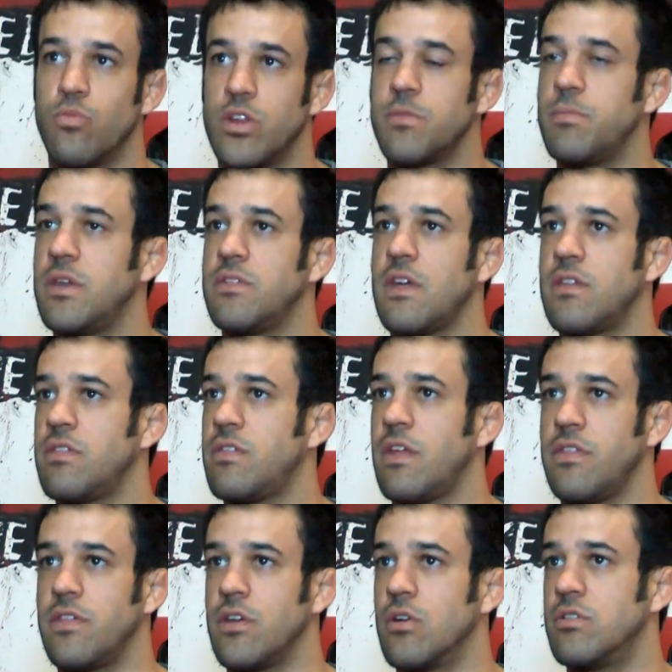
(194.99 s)
with me.
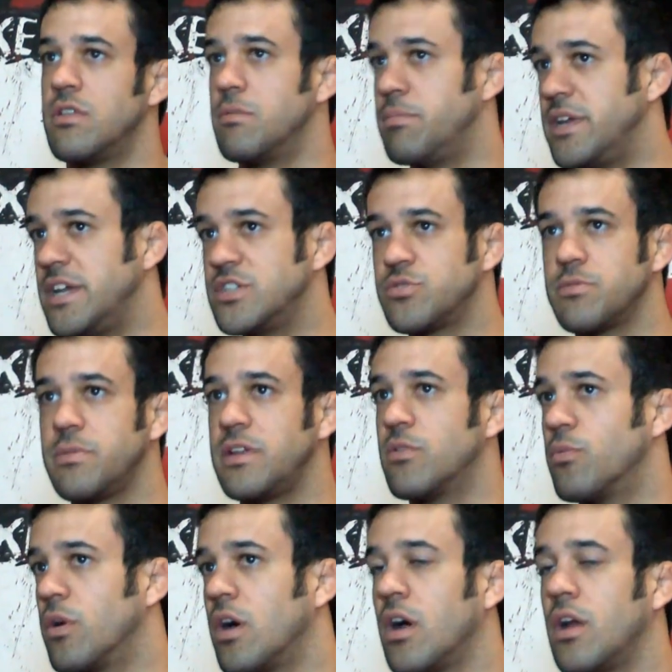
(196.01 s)
They go to the beach with me to
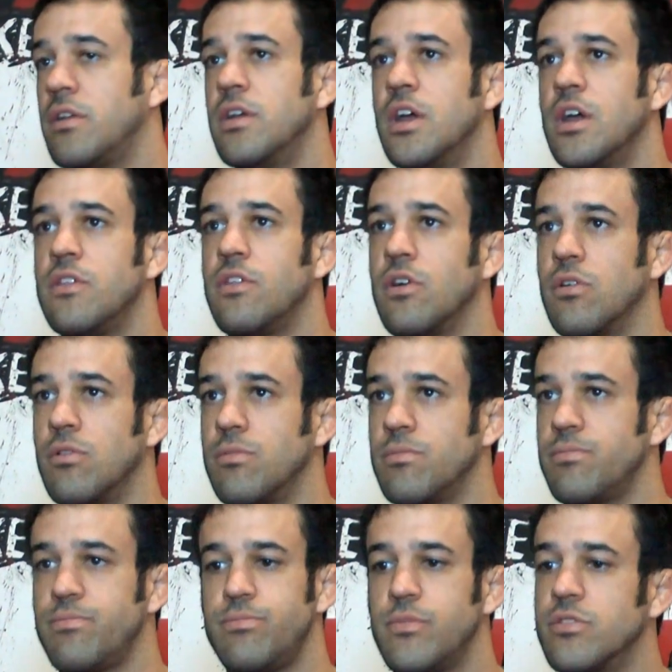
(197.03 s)
run. They'll
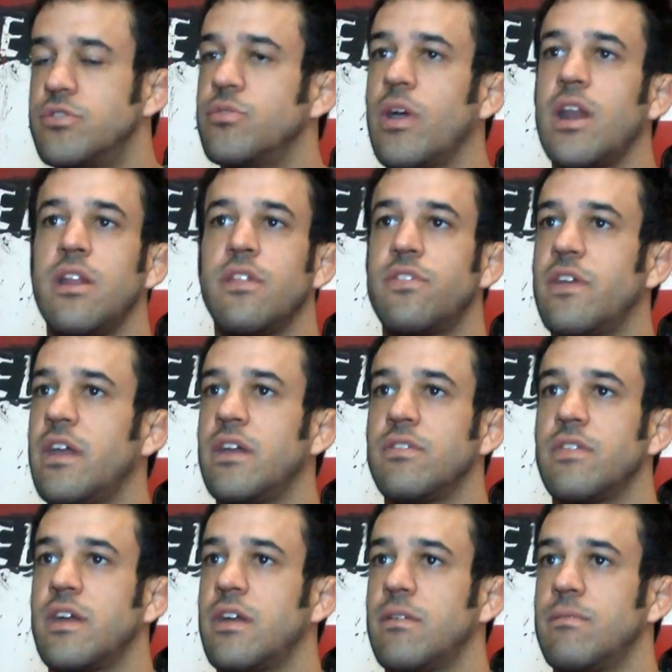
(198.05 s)
do anything
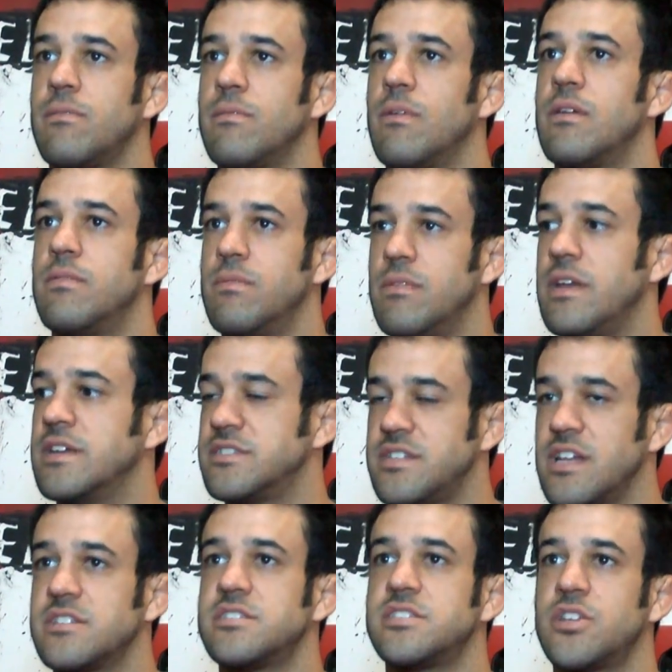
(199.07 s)
that is
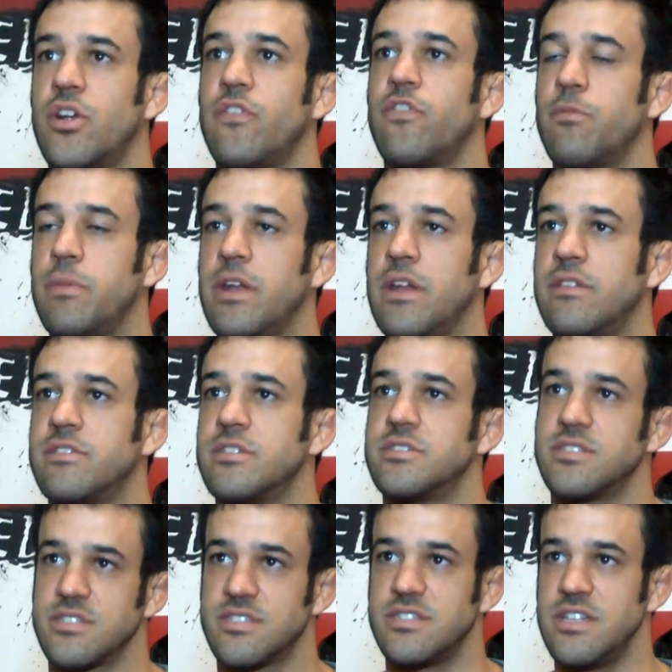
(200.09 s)
necessary for me to
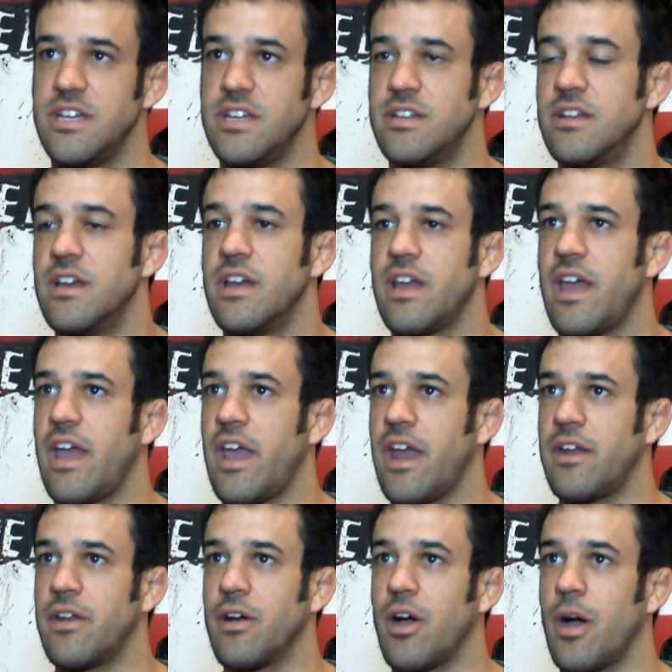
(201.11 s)
succeed,
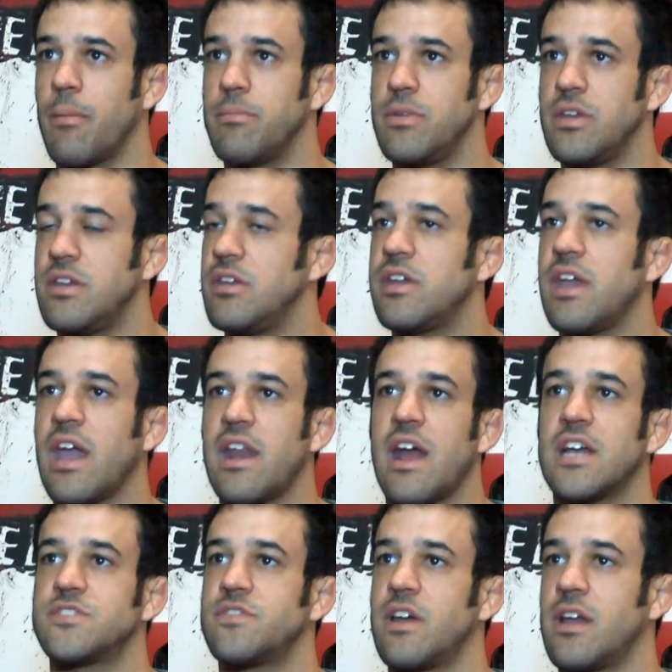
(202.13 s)
and you can't
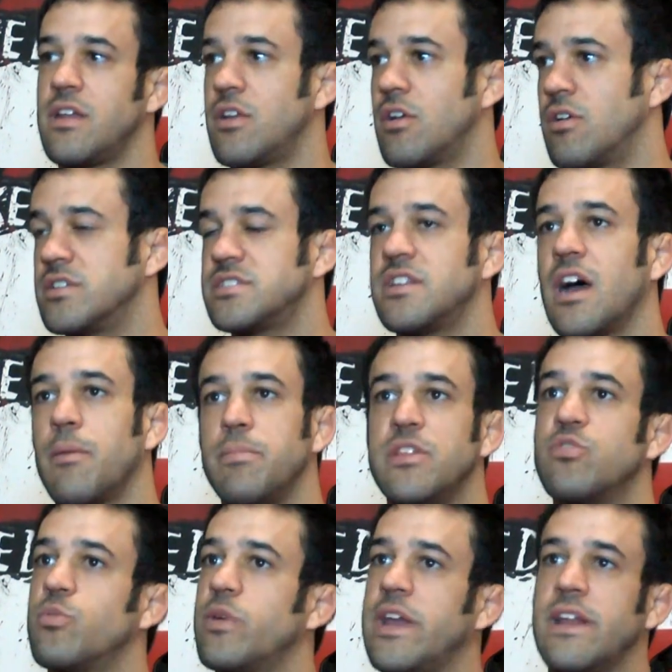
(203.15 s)
ask for that. You know, it's not
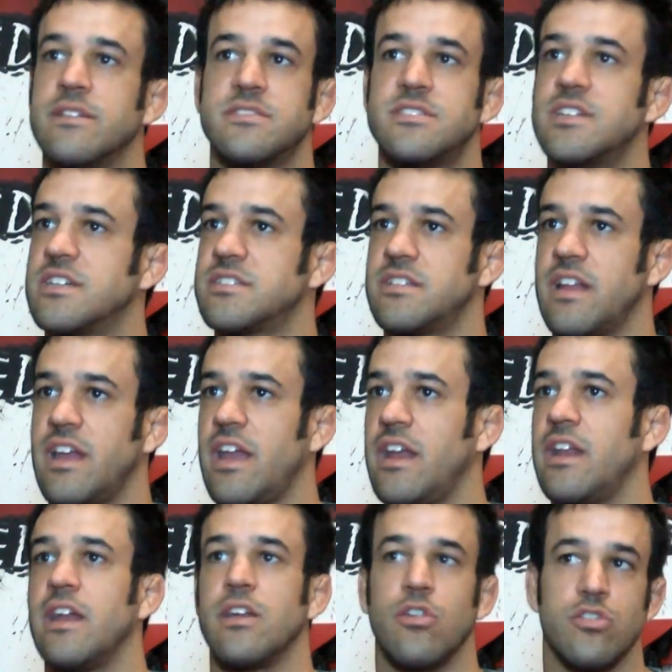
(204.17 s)
between 6 and
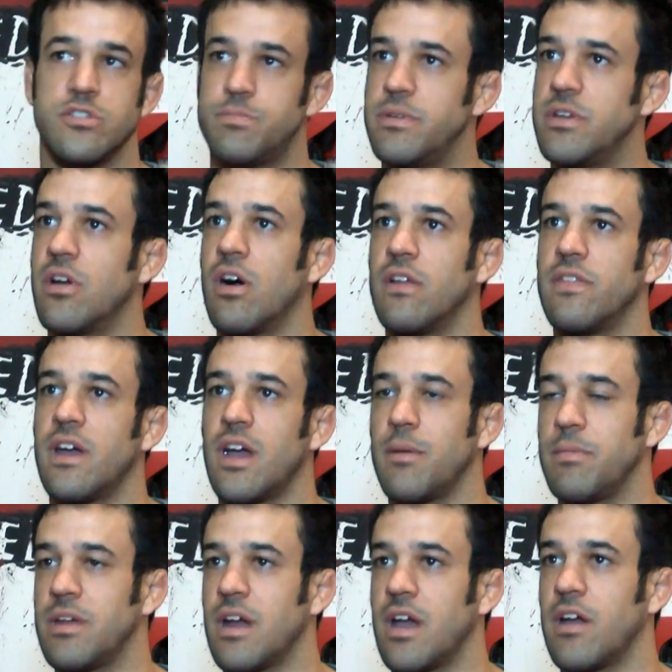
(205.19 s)
8. It goes beyond that. I
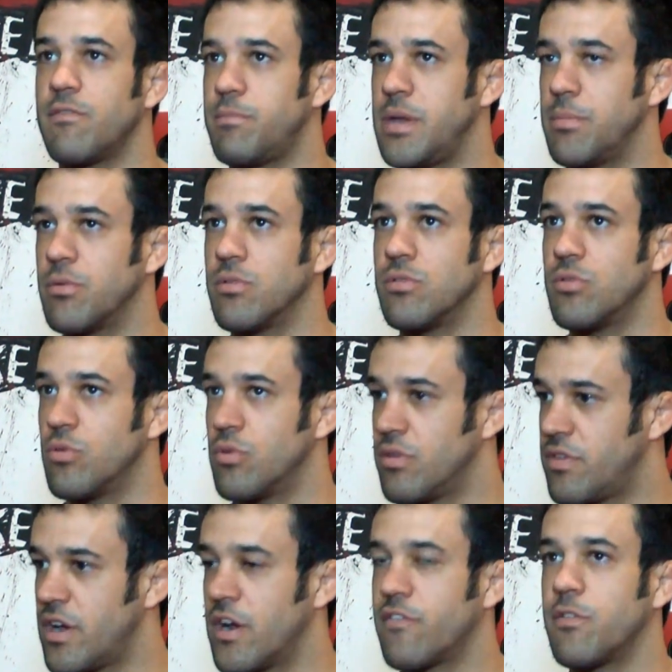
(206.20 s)
mean, I have people who are
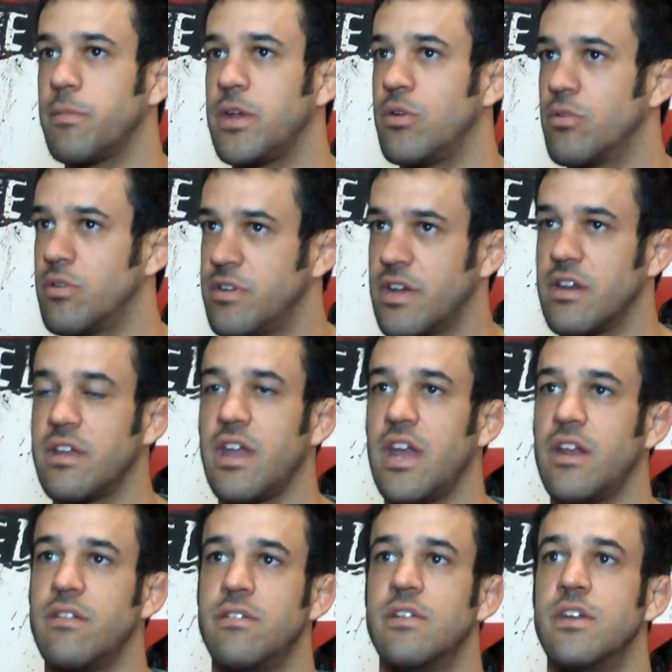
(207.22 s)
there for me, who are
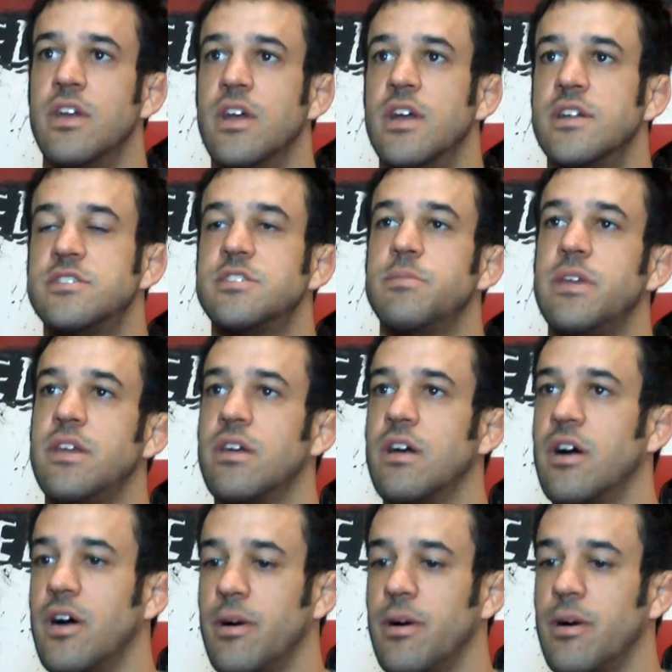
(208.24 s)
dedicated to me.